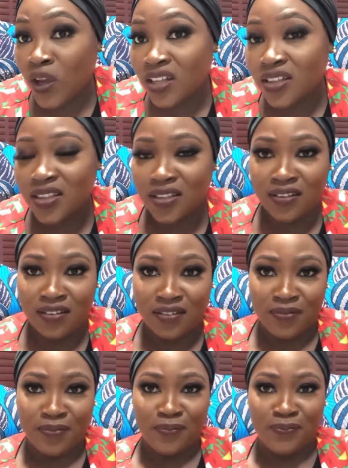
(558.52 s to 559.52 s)
will.
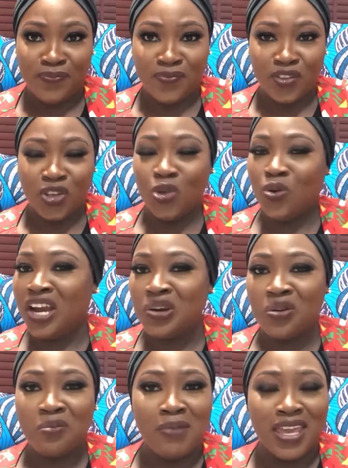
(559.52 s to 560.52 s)
You
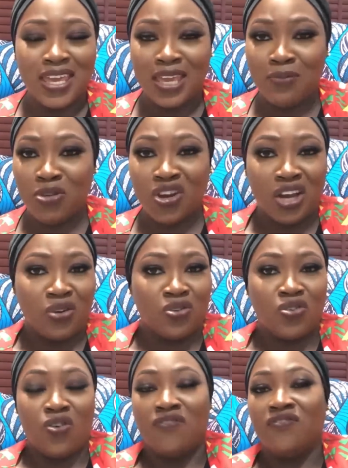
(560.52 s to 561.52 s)
cannot make him, you
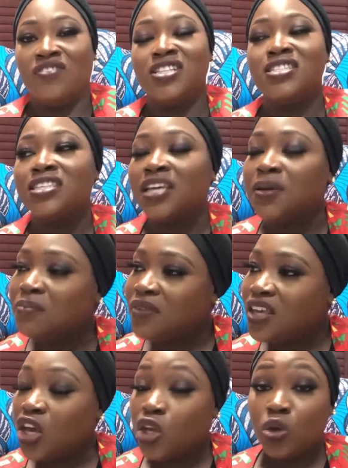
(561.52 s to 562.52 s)
cannot convince
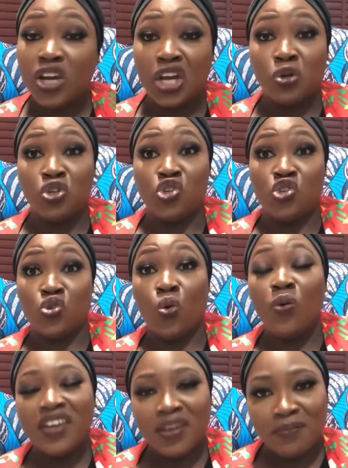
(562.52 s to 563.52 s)
him, you cannot
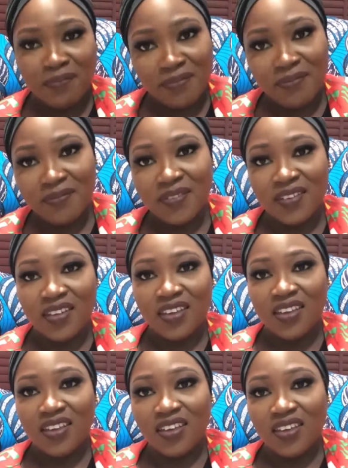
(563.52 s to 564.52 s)
show him.
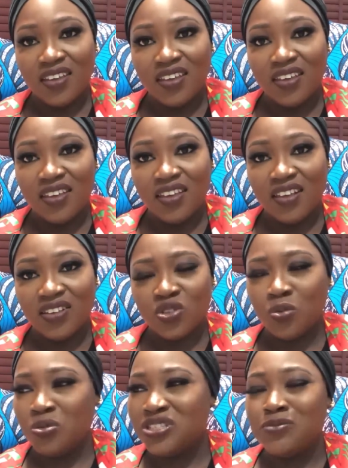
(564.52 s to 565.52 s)

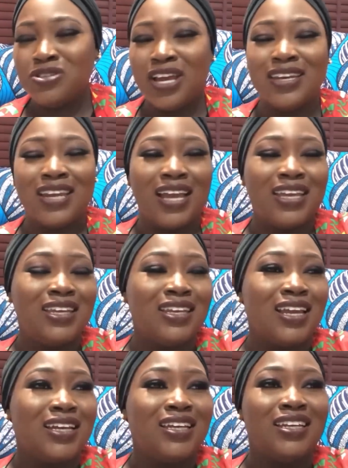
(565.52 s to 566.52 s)
So most times you're
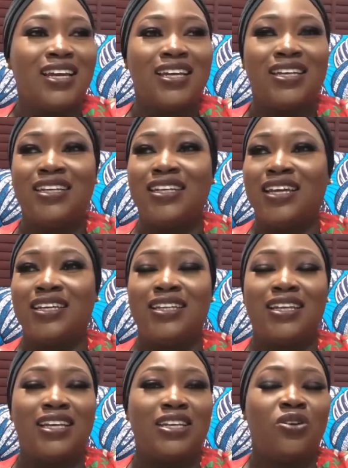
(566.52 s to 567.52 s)
nagging,
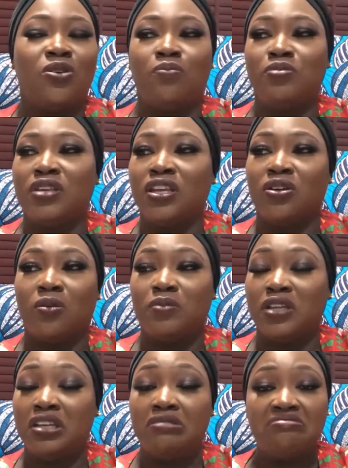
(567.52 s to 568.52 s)

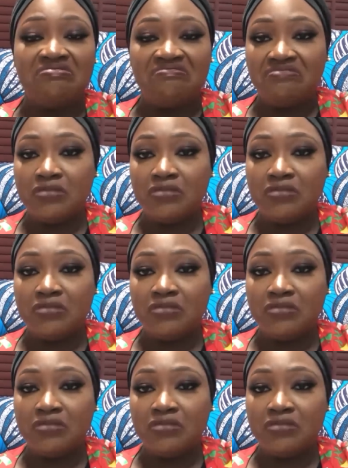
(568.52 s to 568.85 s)
complaining.